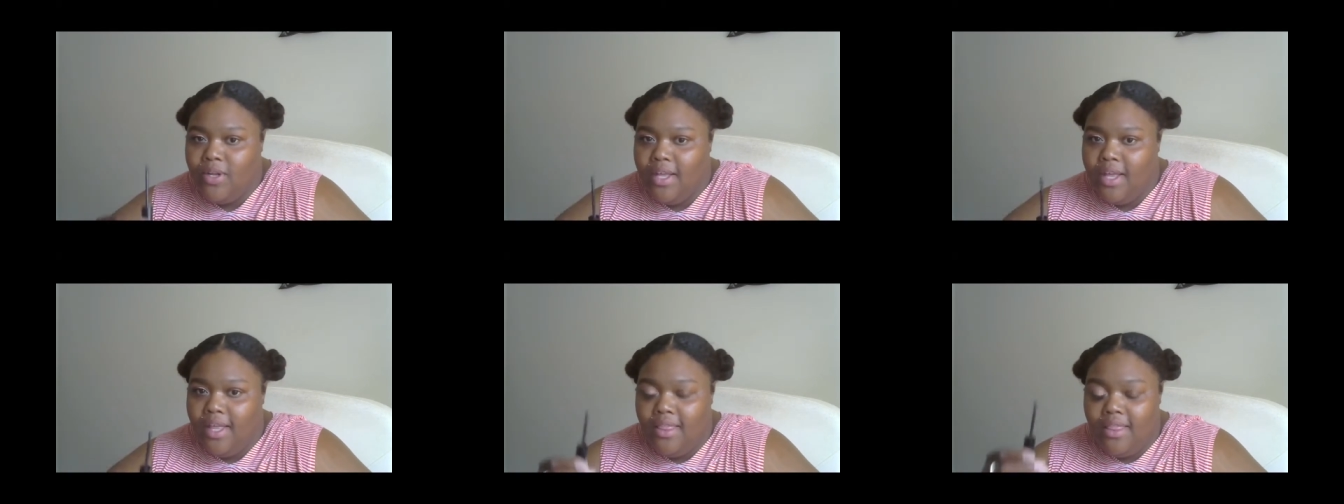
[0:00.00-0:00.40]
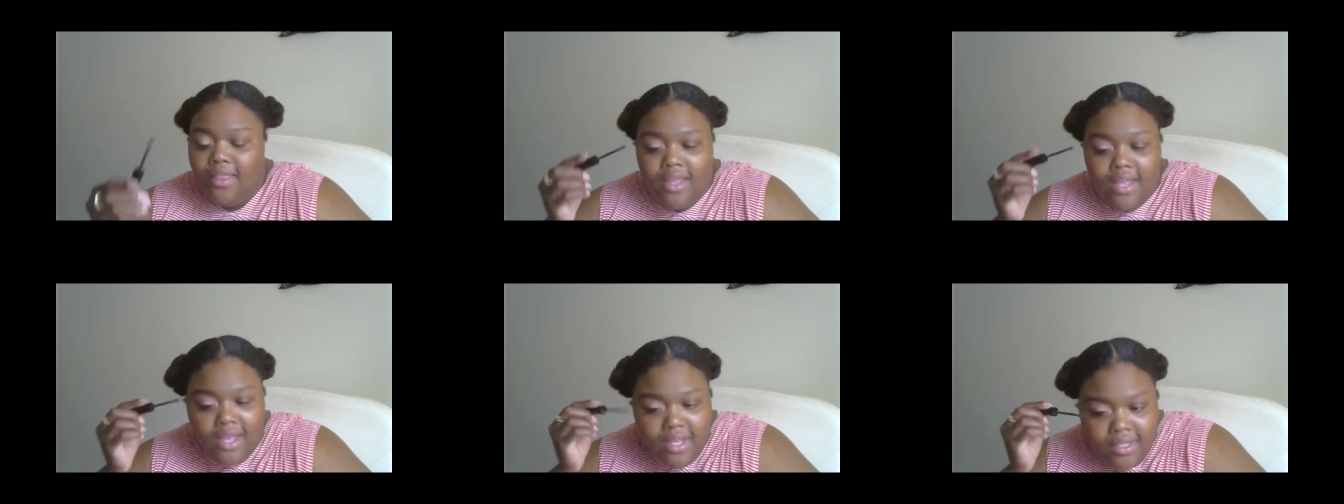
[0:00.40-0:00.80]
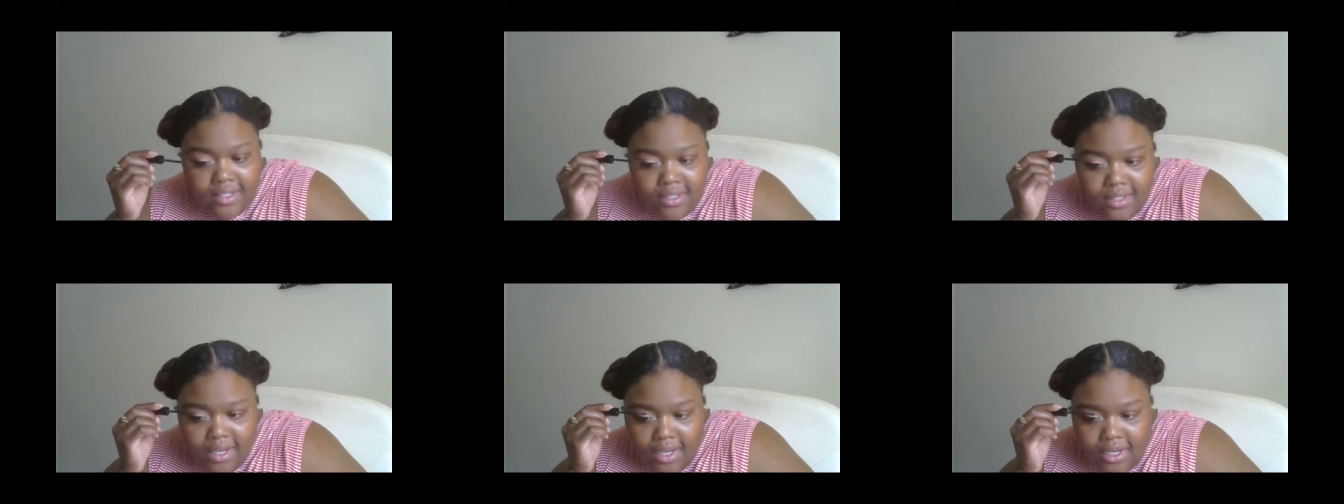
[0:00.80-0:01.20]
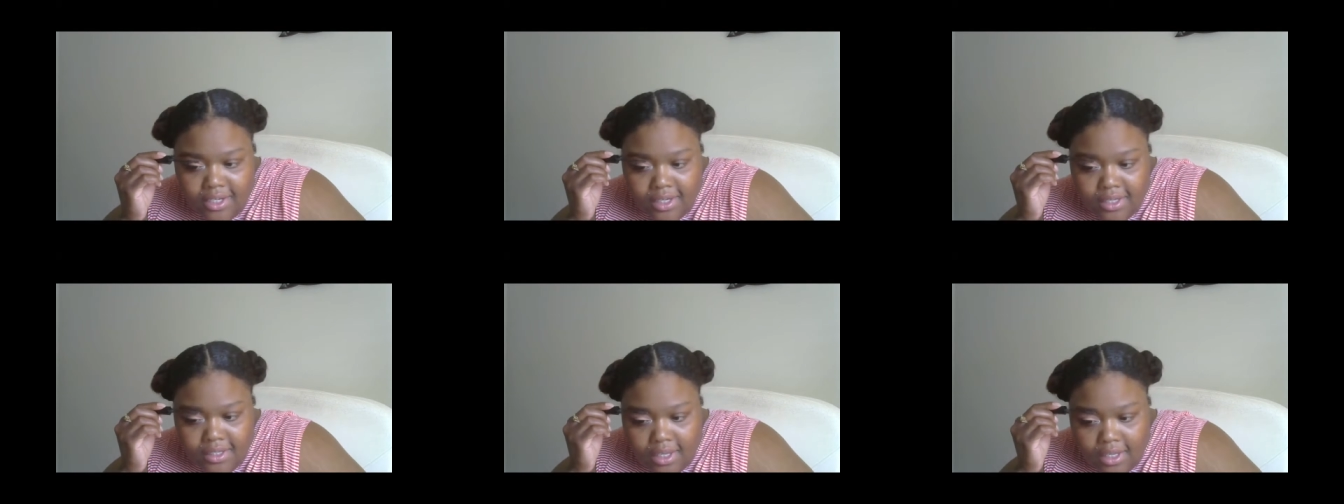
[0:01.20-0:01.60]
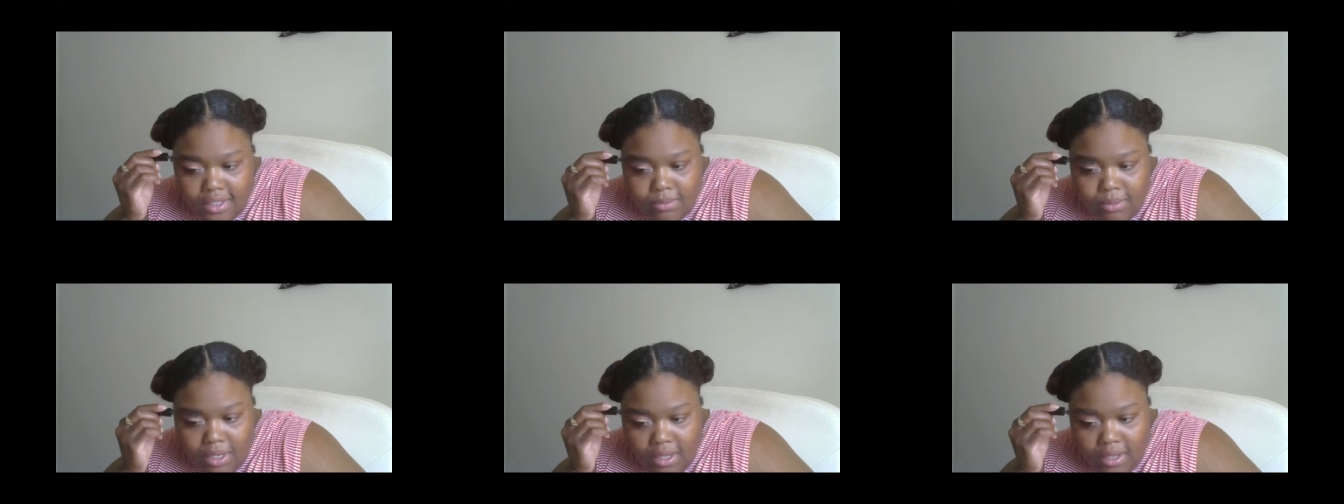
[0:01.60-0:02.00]
and this, it just gives
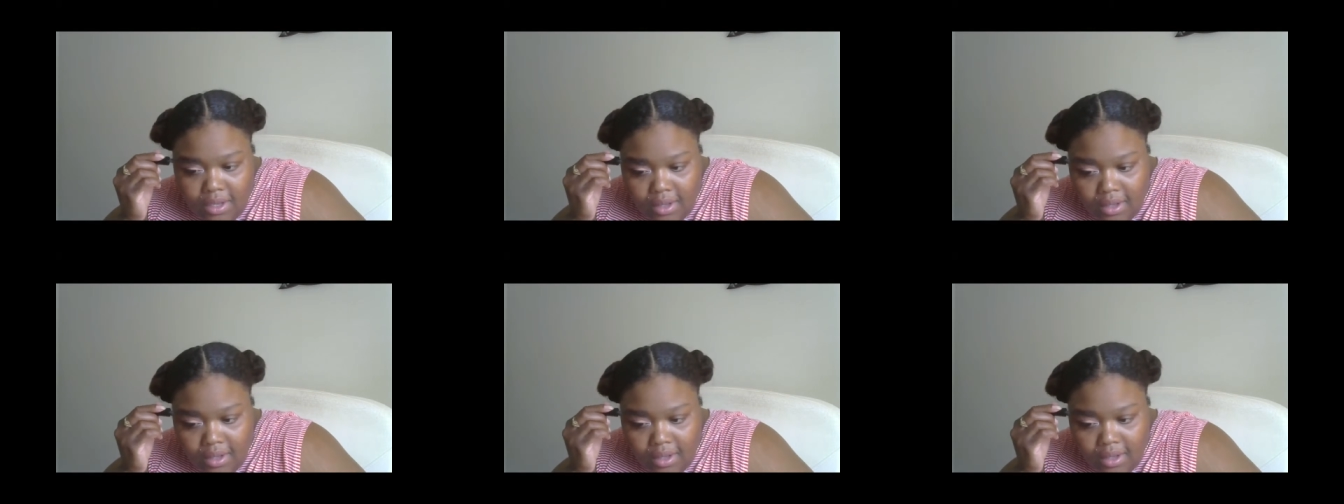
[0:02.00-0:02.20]
me